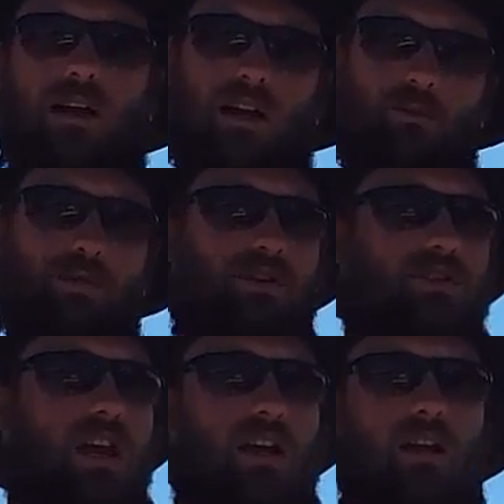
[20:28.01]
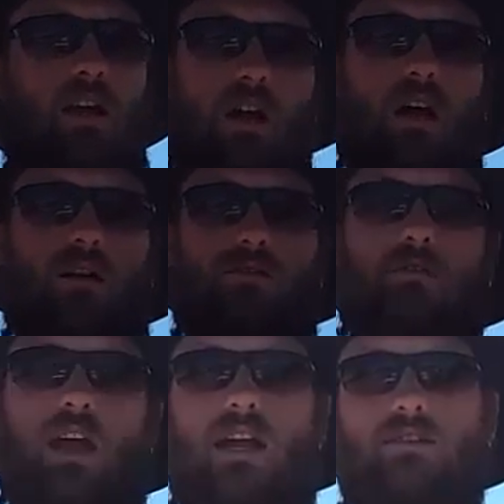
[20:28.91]
I'd appreciate it. Also,
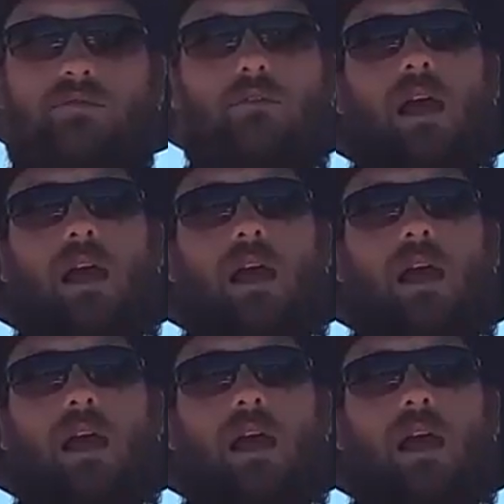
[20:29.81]
guys, if you